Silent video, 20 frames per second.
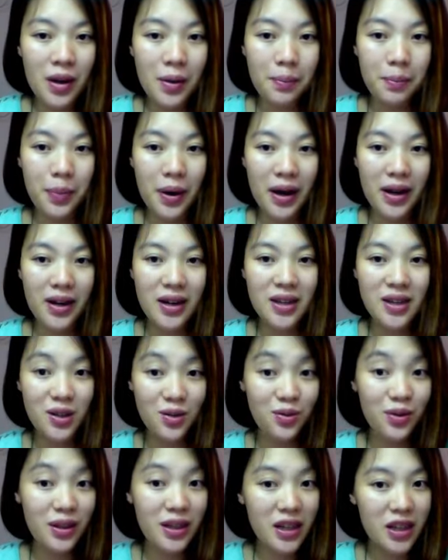But it's a
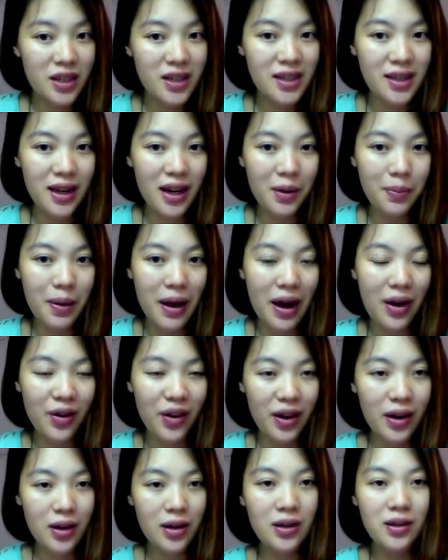really good setting
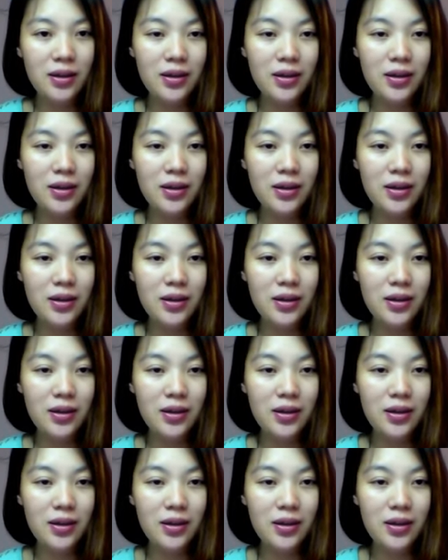powder.